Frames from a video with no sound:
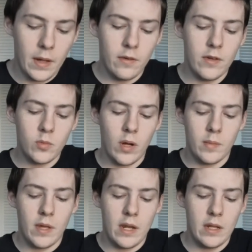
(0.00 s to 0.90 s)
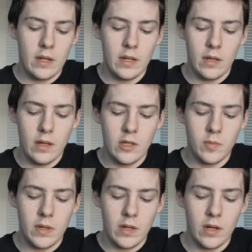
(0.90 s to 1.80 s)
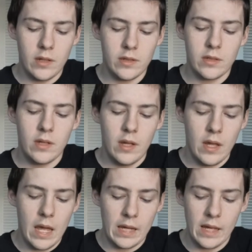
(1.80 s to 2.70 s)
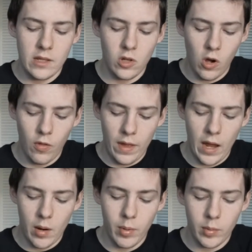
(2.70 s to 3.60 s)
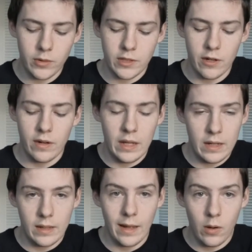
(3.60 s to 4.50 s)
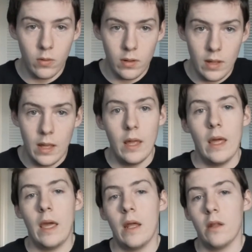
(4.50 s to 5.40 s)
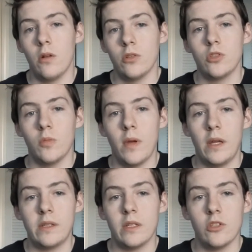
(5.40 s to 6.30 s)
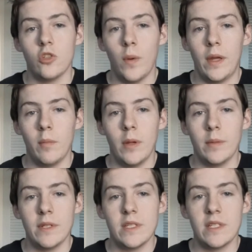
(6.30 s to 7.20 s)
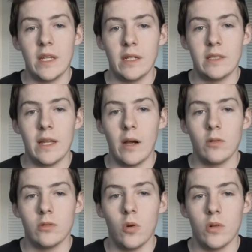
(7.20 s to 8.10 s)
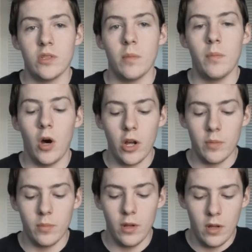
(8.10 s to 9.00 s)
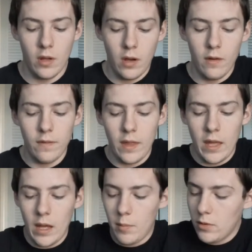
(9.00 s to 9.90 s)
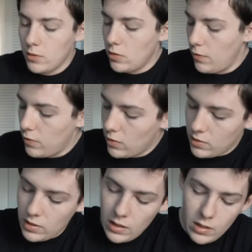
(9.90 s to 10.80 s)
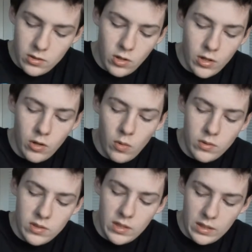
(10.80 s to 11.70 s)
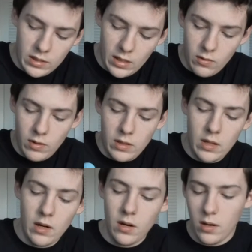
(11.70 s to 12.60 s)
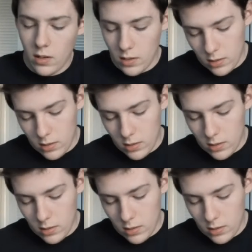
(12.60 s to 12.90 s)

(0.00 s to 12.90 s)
yeah, the reason why I'm hitting it is because it gets all the air bubbles that are in it out, and it also makes it so it can be able to sink down towards the bottom of the hammer. So if you can see, it's already sinking down right there.